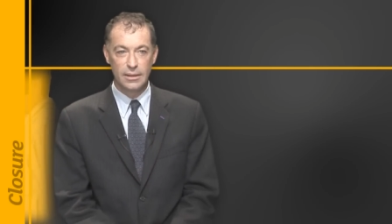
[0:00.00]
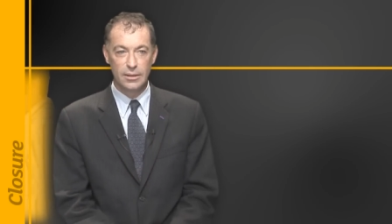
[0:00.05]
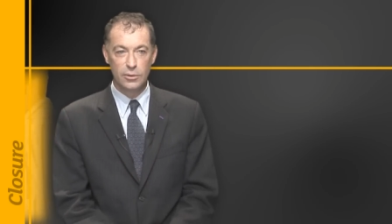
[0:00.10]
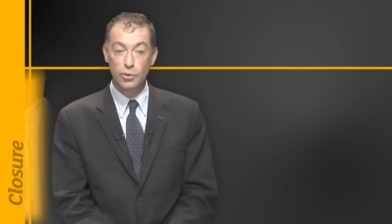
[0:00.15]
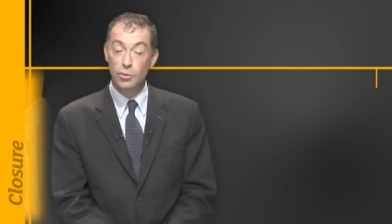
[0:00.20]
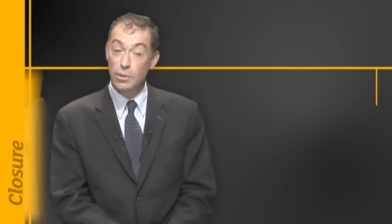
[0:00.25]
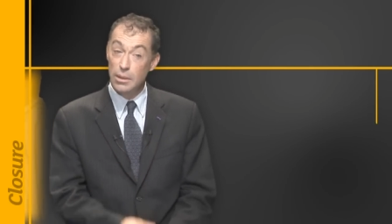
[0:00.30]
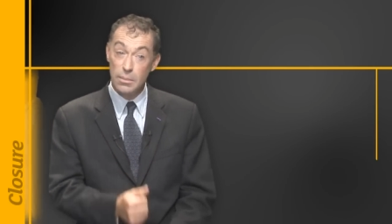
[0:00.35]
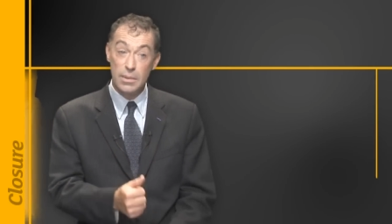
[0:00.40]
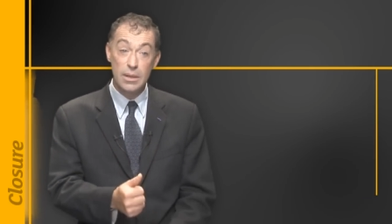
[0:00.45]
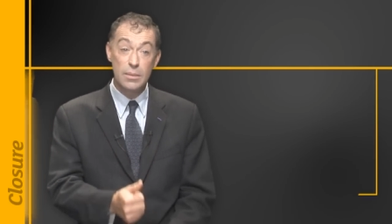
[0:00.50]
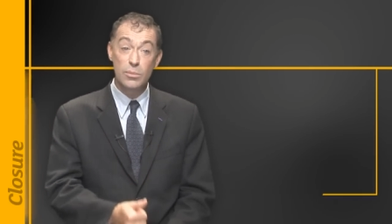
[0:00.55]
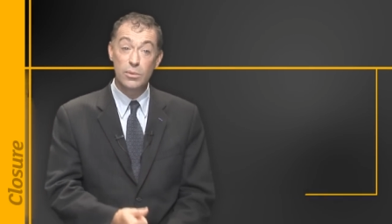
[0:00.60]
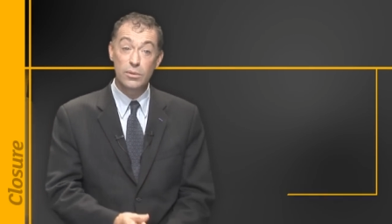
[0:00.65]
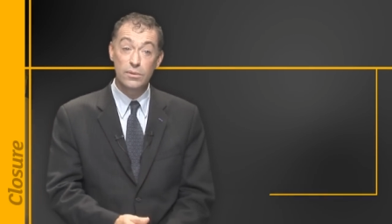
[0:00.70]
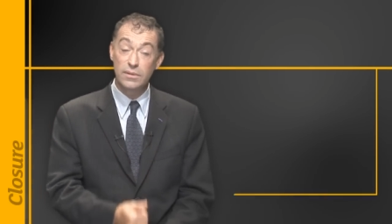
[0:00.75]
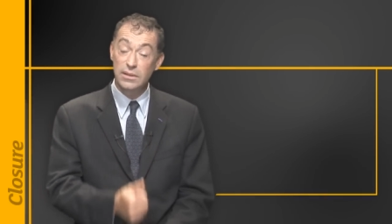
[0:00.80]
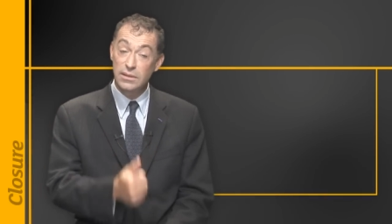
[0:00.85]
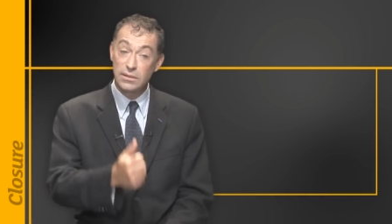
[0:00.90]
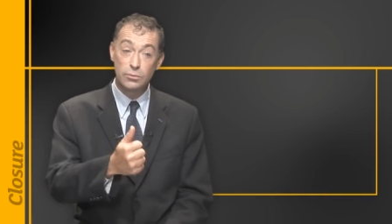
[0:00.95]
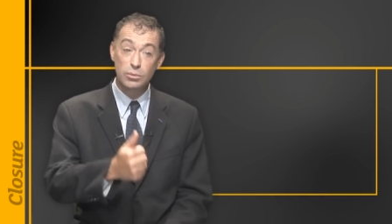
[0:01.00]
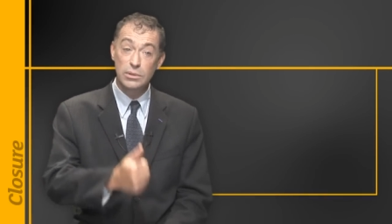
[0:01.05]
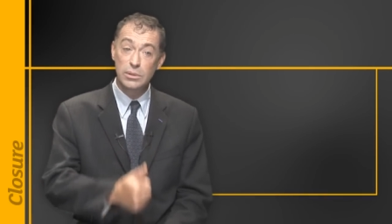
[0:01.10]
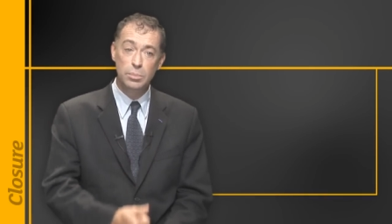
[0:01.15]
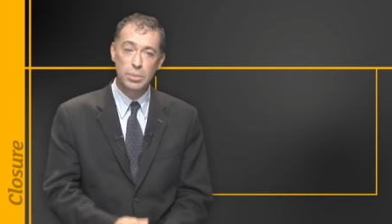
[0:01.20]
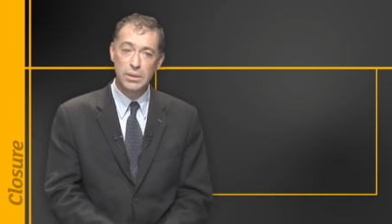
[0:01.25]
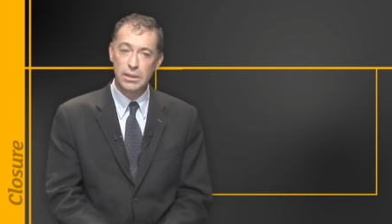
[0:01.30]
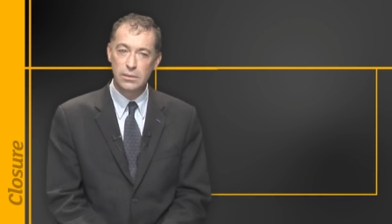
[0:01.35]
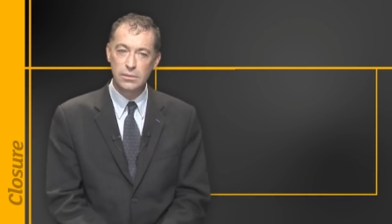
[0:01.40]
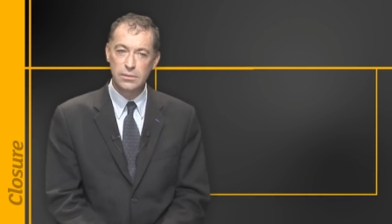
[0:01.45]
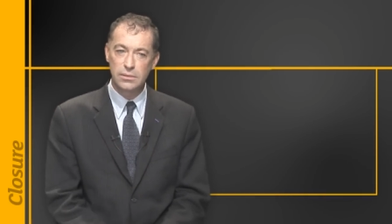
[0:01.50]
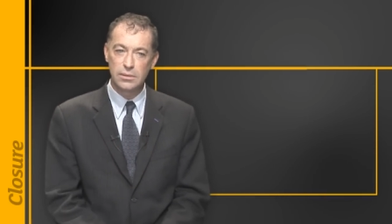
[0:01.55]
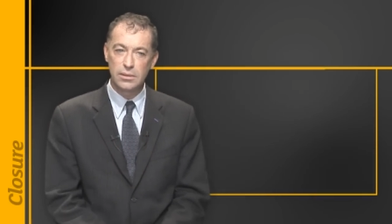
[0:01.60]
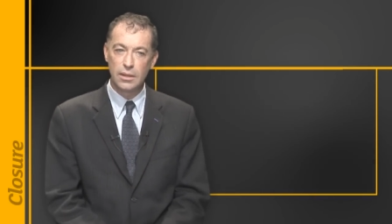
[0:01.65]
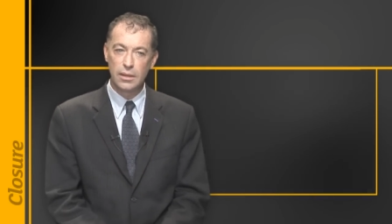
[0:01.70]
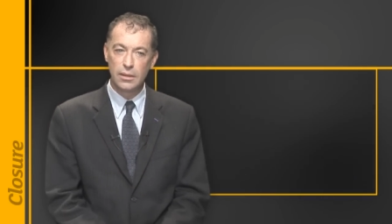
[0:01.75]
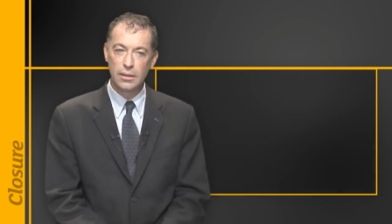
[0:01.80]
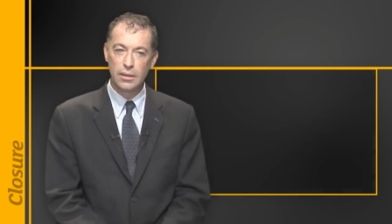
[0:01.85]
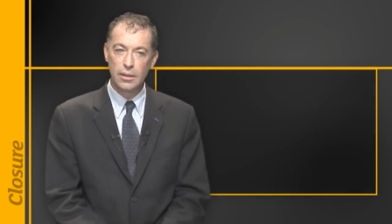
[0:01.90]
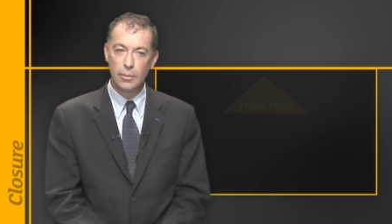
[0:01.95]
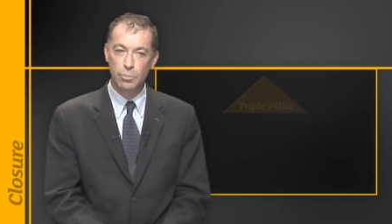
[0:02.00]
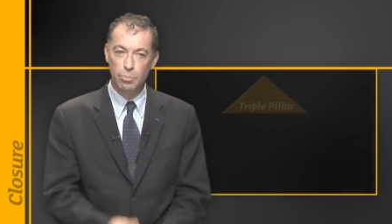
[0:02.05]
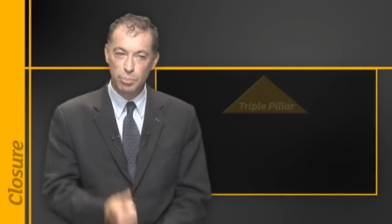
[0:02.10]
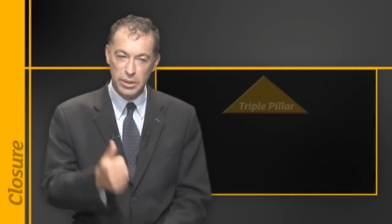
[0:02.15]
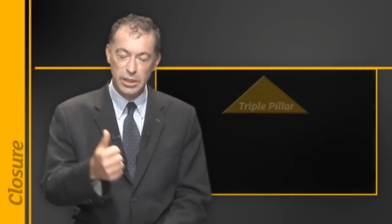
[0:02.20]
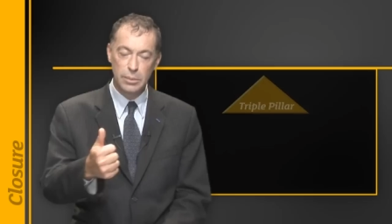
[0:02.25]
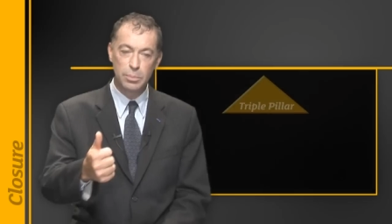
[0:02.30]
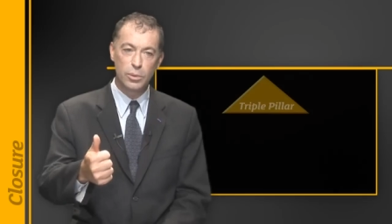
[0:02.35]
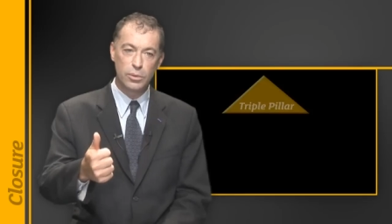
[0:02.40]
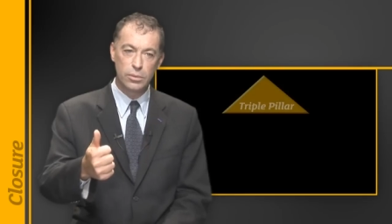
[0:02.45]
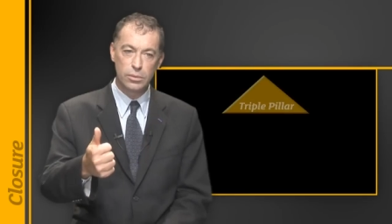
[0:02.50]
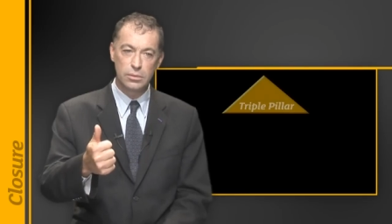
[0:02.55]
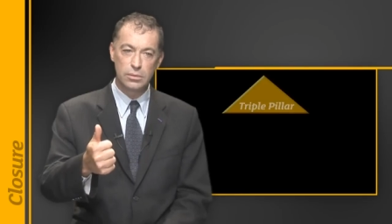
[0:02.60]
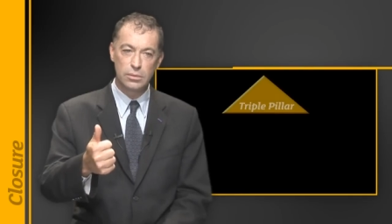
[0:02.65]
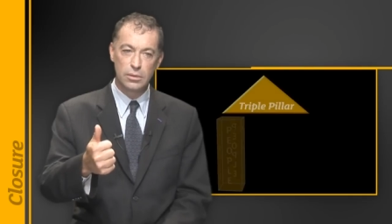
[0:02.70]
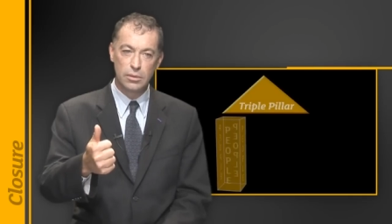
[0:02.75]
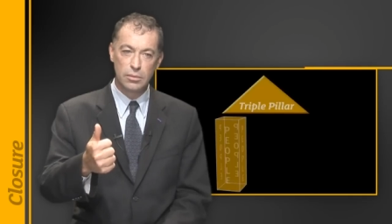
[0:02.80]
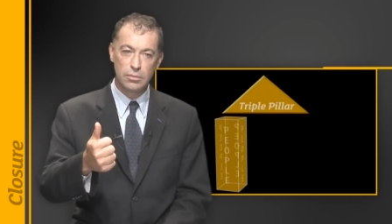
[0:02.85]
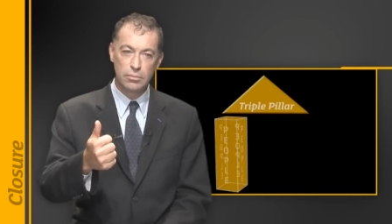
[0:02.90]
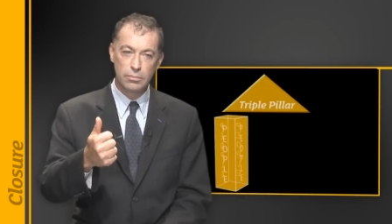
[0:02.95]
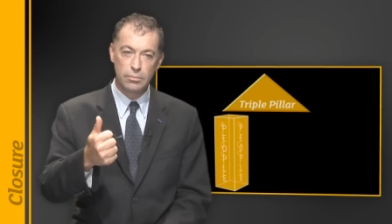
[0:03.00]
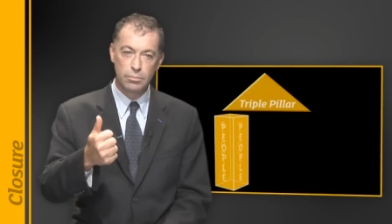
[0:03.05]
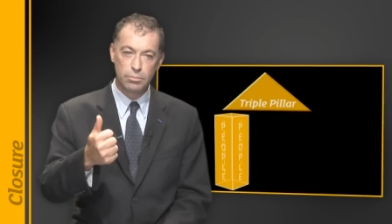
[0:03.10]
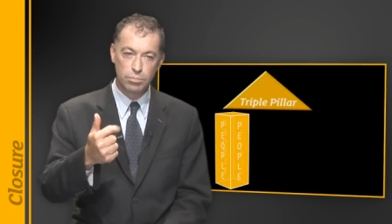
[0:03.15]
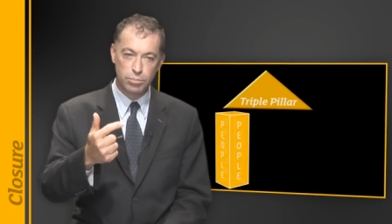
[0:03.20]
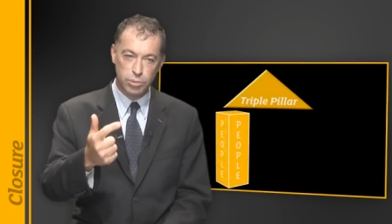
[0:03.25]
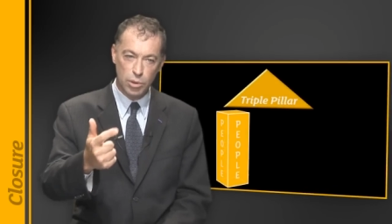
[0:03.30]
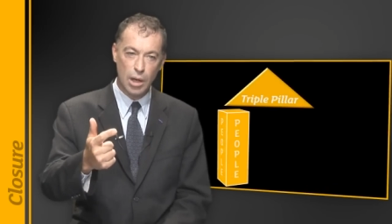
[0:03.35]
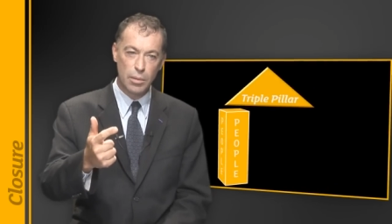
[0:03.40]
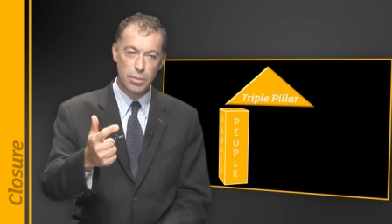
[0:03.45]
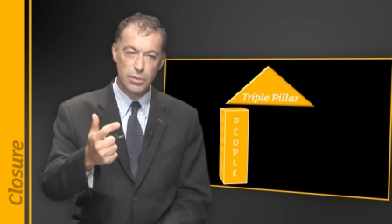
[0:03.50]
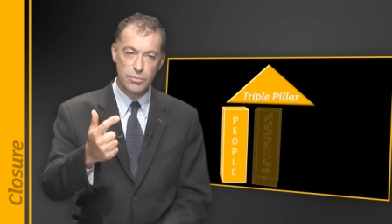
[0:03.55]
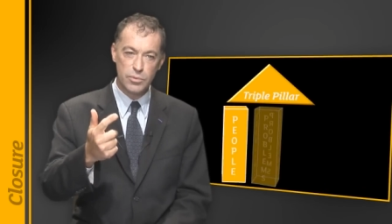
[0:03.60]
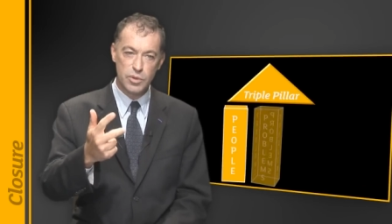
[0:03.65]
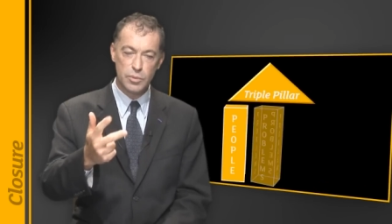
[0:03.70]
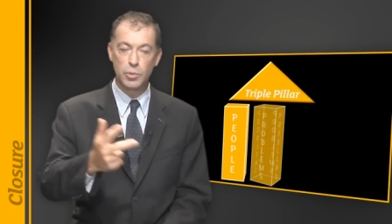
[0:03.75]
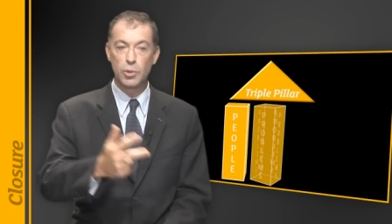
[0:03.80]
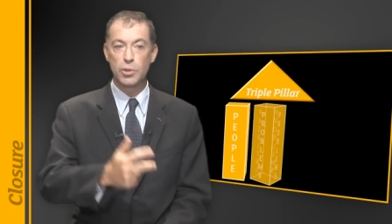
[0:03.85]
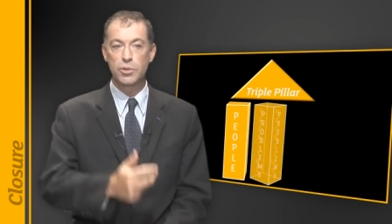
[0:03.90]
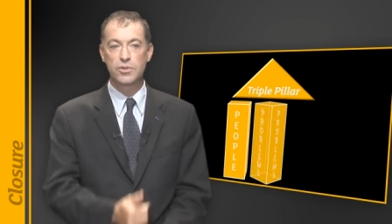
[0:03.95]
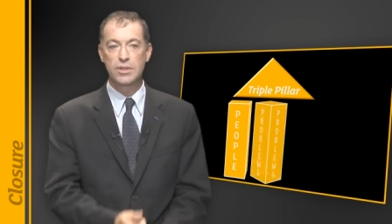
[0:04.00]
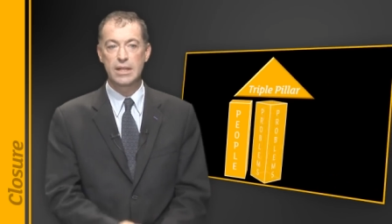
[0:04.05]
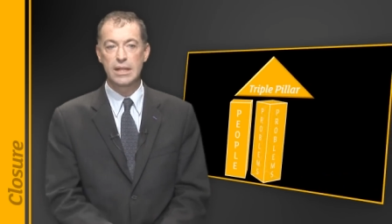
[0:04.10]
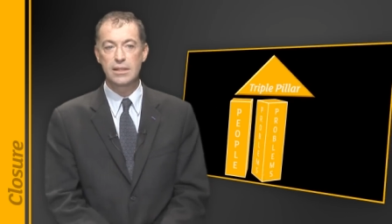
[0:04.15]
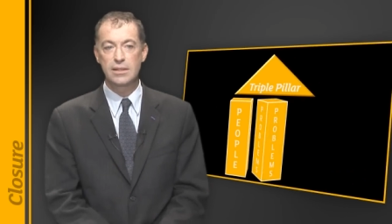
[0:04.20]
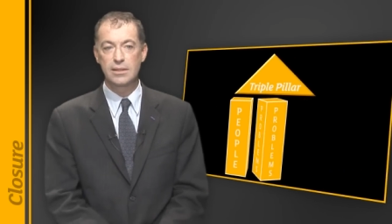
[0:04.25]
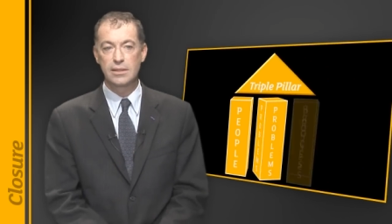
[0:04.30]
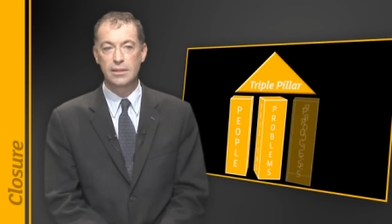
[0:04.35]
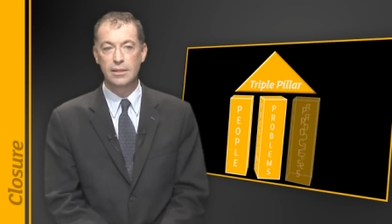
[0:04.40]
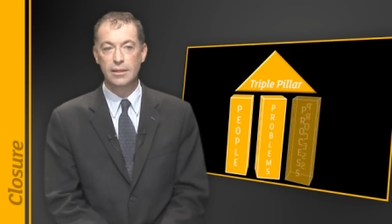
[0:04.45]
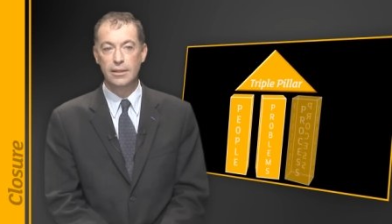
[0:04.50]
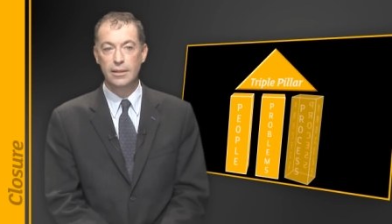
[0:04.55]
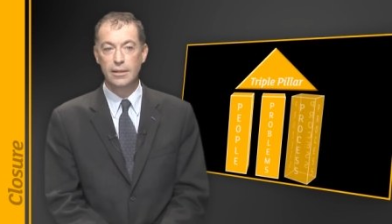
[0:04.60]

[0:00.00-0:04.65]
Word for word: you remember these three pillars people, problems, process?